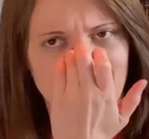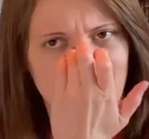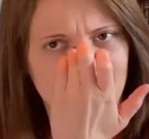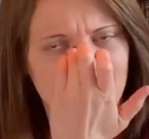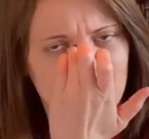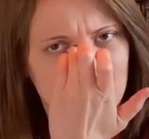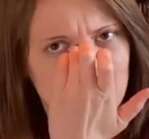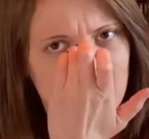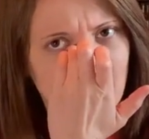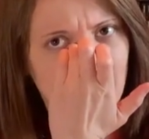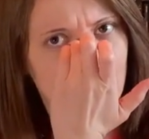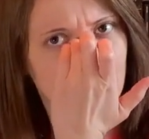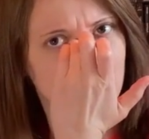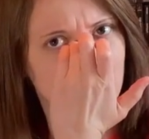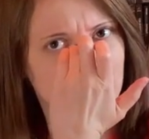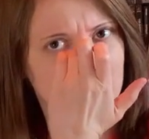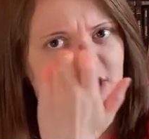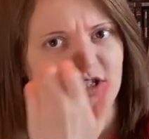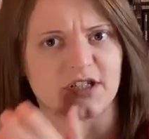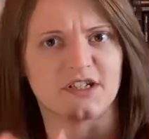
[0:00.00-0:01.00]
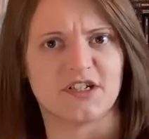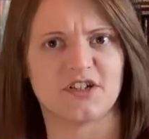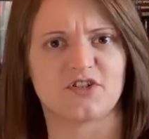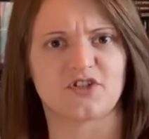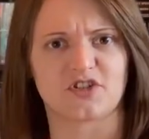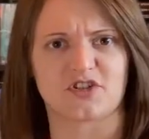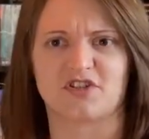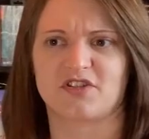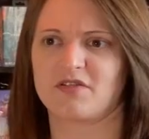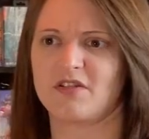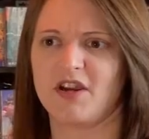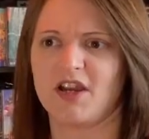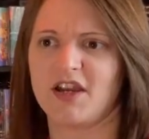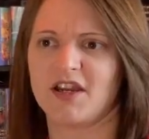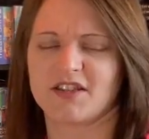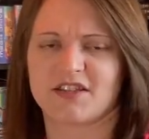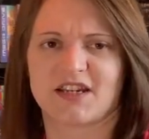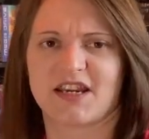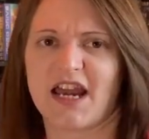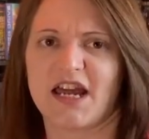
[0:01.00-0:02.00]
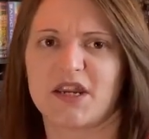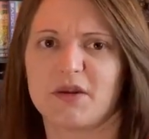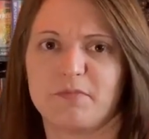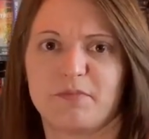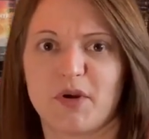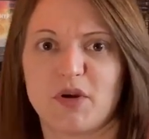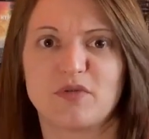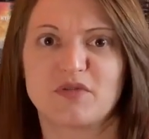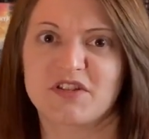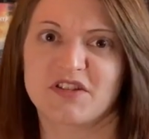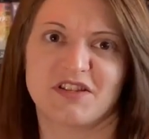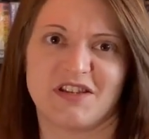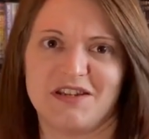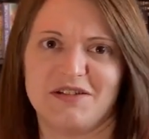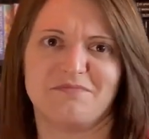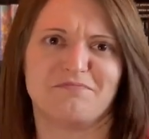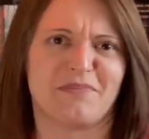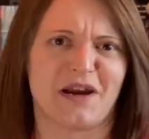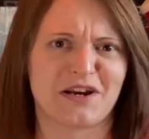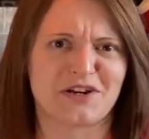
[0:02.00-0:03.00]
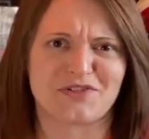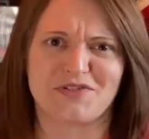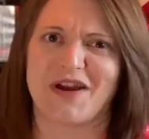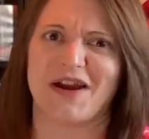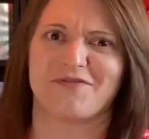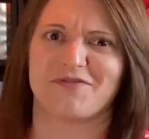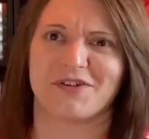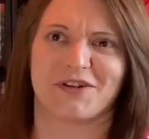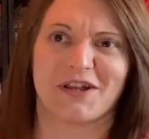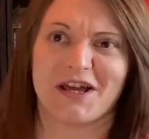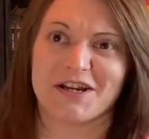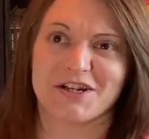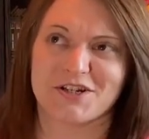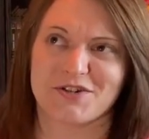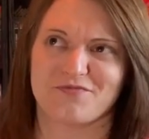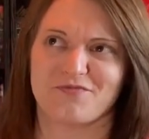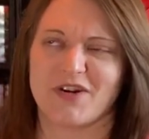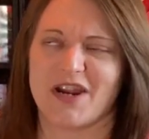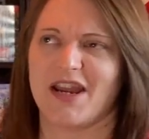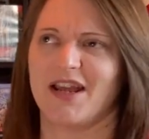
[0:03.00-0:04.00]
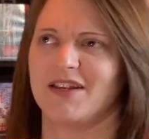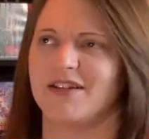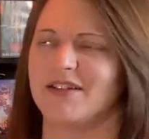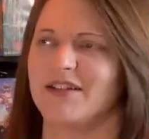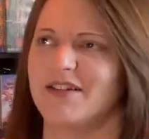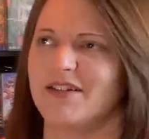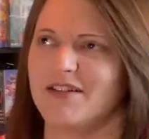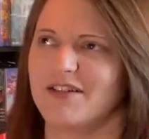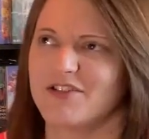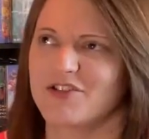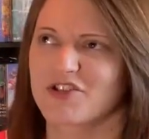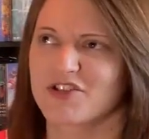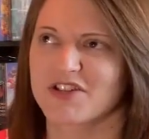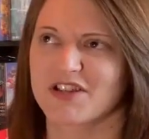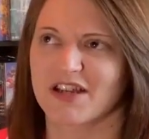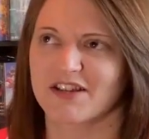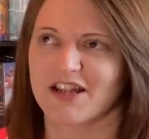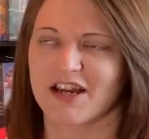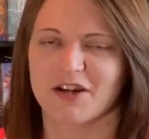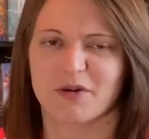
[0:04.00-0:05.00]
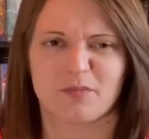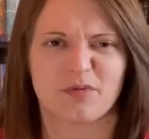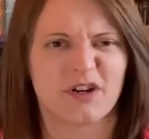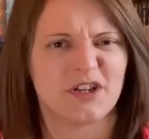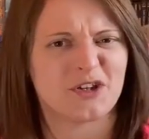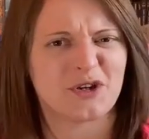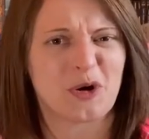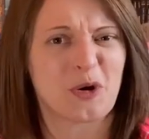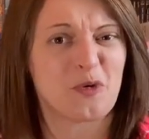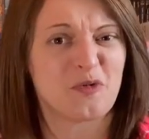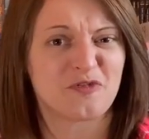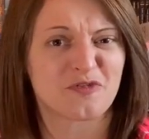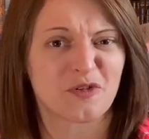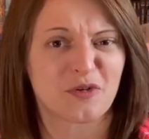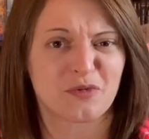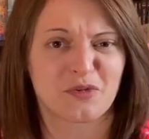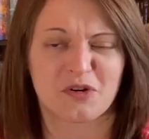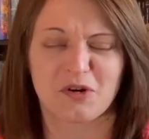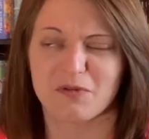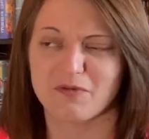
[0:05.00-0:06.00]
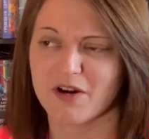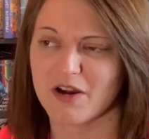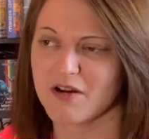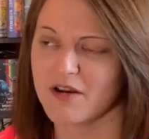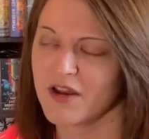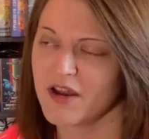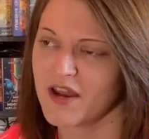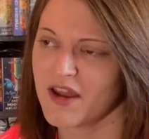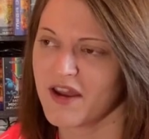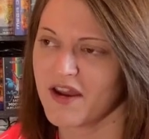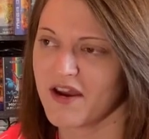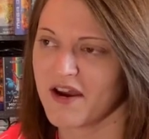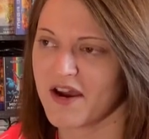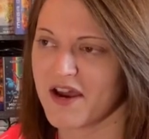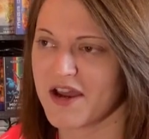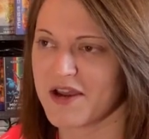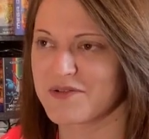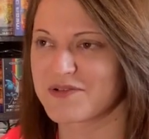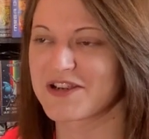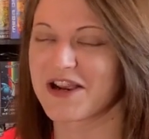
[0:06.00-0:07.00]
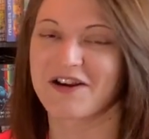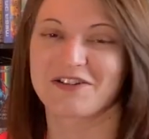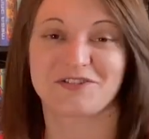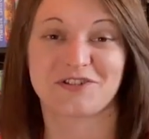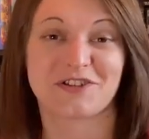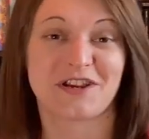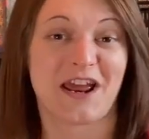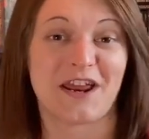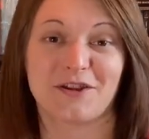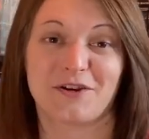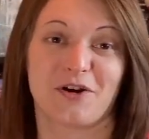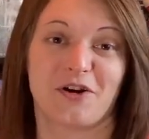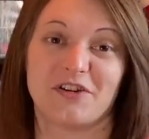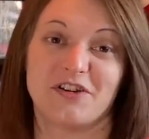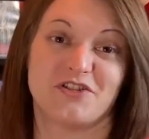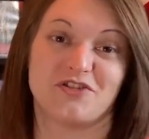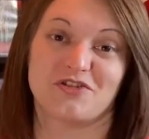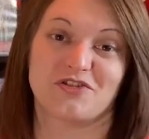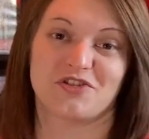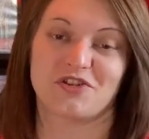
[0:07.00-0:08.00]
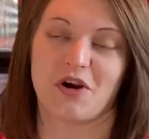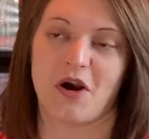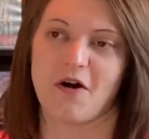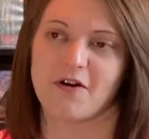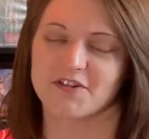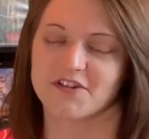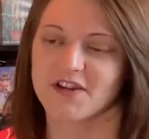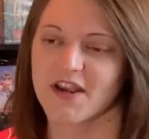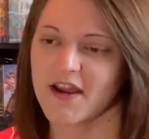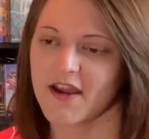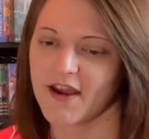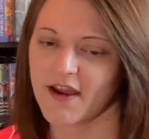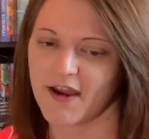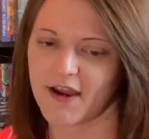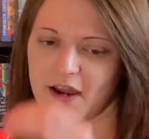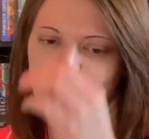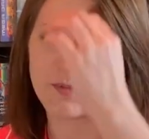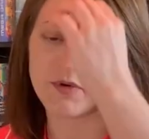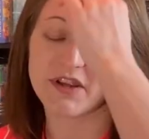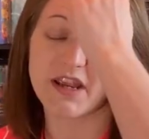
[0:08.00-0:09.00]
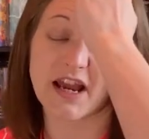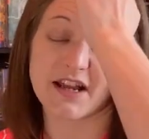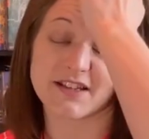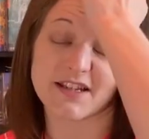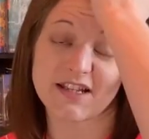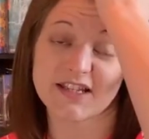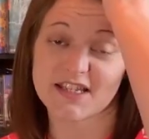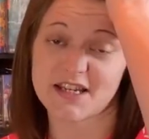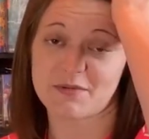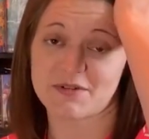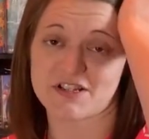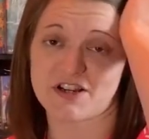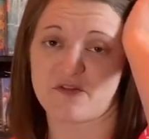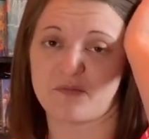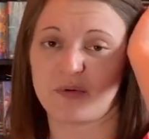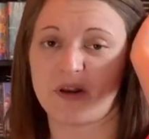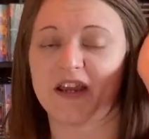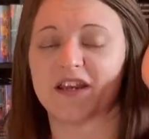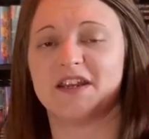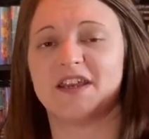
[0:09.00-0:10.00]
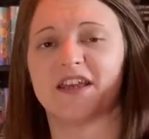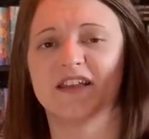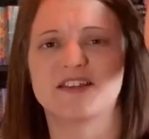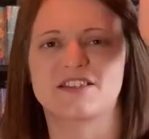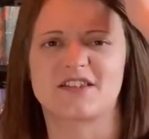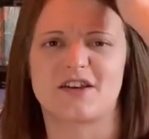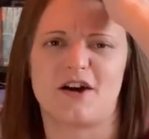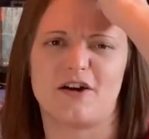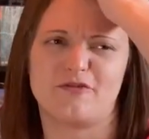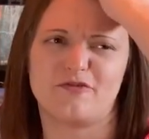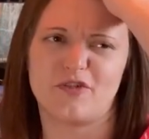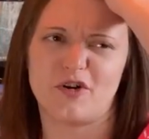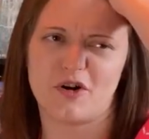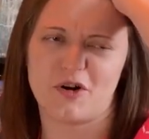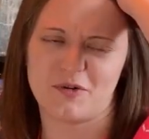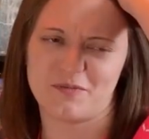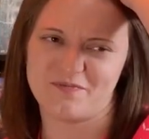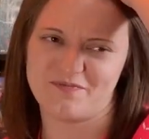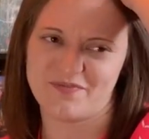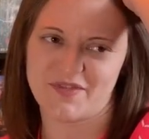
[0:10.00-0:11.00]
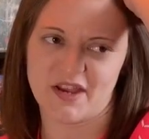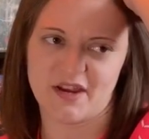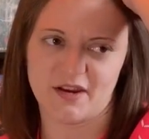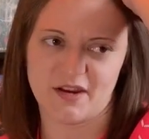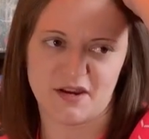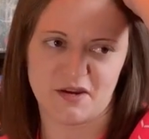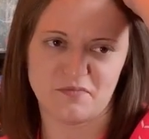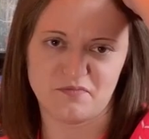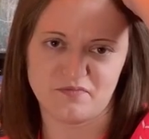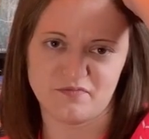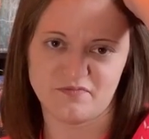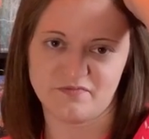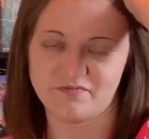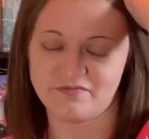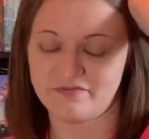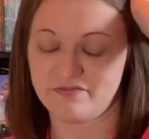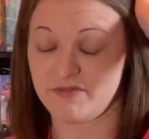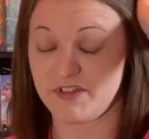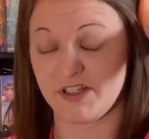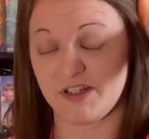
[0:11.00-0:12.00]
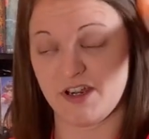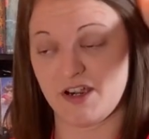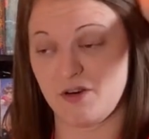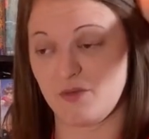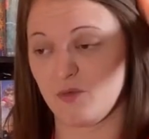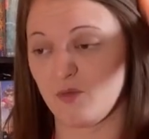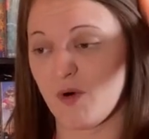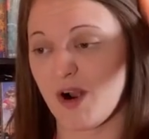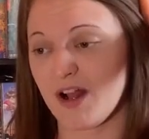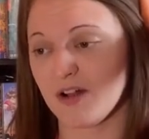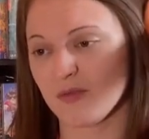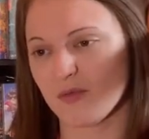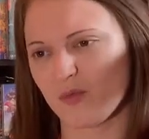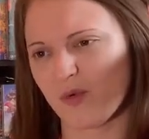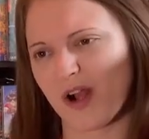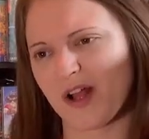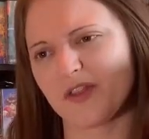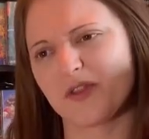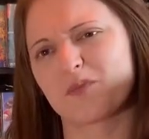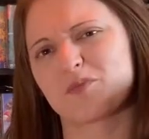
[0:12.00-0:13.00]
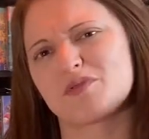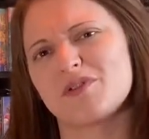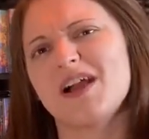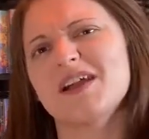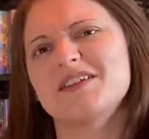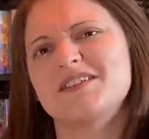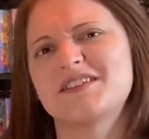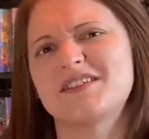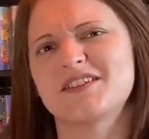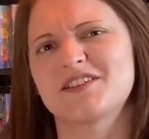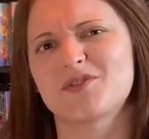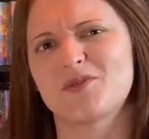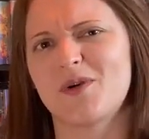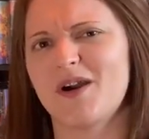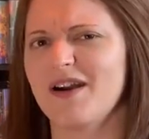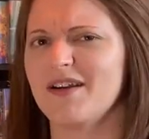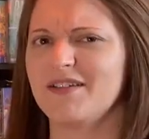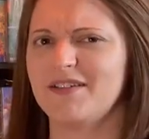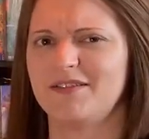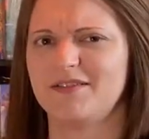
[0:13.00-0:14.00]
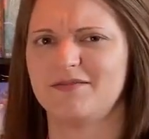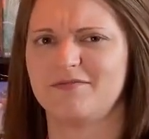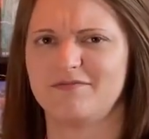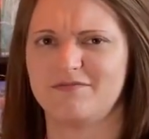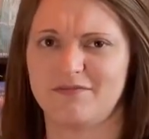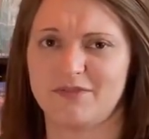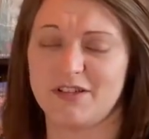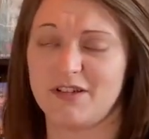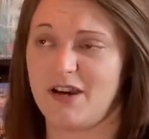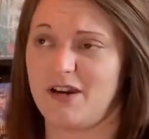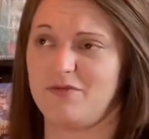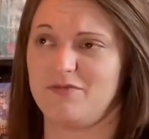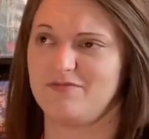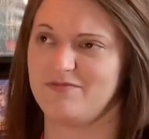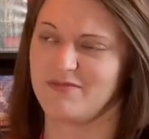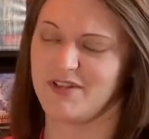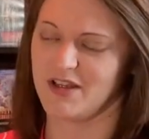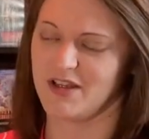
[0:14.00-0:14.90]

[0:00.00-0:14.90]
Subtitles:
I just got it originally just to kind of boost the Mega Drive collection, really, and it just had like a pretty cool front cover. So I just kind of got it just cause. But yeah, I didn't see myself playing it, so I thought, you know, while the price is quite, you know,